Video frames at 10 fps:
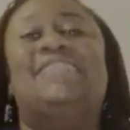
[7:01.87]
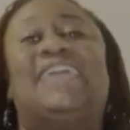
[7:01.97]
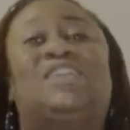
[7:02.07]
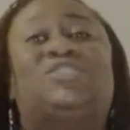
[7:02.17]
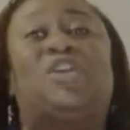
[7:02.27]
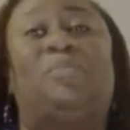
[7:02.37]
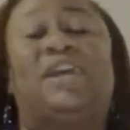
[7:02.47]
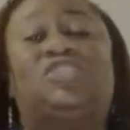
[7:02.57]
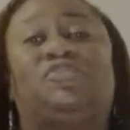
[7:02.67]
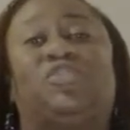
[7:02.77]
Thank you so
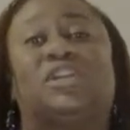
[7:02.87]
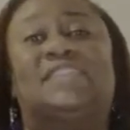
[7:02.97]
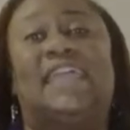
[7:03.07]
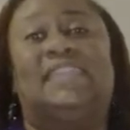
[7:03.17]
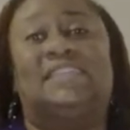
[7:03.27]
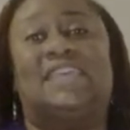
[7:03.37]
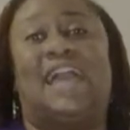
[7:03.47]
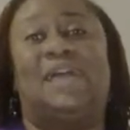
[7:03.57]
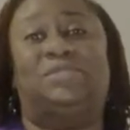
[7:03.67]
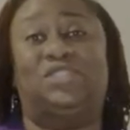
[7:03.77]
much for taking the
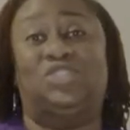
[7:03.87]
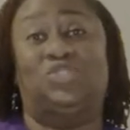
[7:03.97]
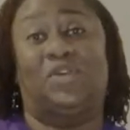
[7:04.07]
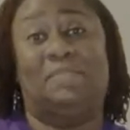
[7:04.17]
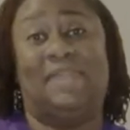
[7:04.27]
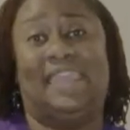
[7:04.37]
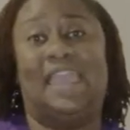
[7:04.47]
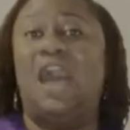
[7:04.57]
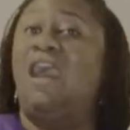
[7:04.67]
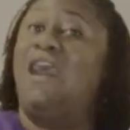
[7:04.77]
time to join
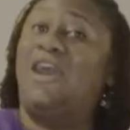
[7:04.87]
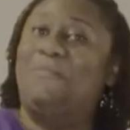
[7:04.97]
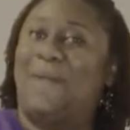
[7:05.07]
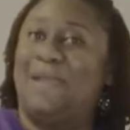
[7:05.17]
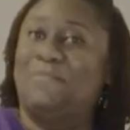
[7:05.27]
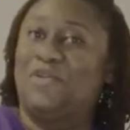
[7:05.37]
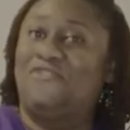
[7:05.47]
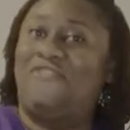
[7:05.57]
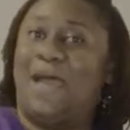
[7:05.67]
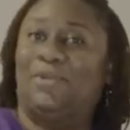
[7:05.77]
me on my
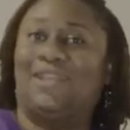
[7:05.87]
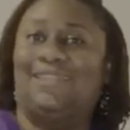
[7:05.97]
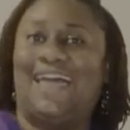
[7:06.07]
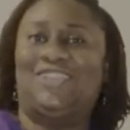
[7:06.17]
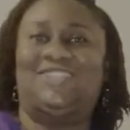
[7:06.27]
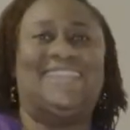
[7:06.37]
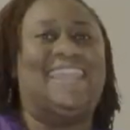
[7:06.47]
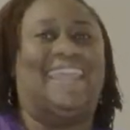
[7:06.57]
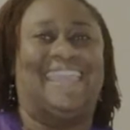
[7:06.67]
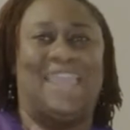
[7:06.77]
Mood Fabric collection
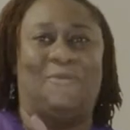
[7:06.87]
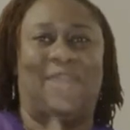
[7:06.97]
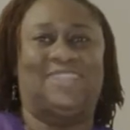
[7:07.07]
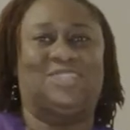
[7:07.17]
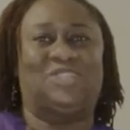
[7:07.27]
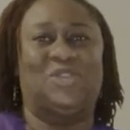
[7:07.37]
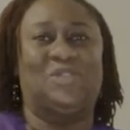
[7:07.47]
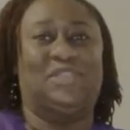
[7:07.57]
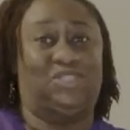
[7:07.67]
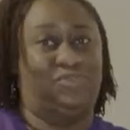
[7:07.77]
and I can't wait to show
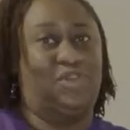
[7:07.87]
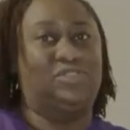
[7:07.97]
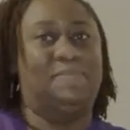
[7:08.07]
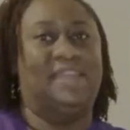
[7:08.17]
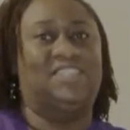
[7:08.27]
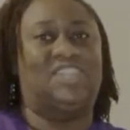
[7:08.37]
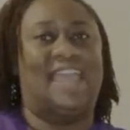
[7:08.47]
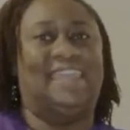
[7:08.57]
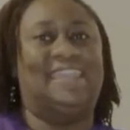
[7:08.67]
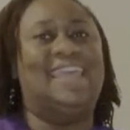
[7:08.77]
you this rosemary
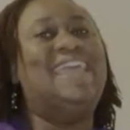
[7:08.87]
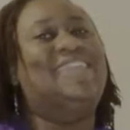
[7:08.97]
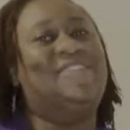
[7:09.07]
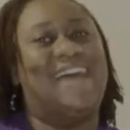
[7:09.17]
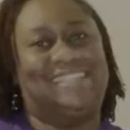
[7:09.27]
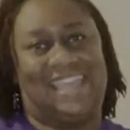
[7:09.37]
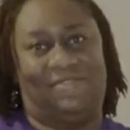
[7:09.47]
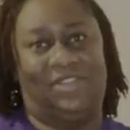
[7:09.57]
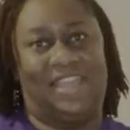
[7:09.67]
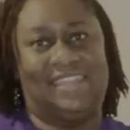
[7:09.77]
jacket. You guys
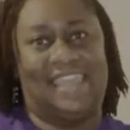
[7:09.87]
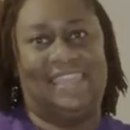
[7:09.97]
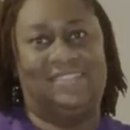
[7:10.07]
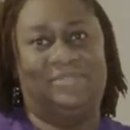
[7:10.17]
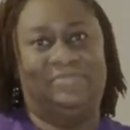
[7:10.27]
have a great day.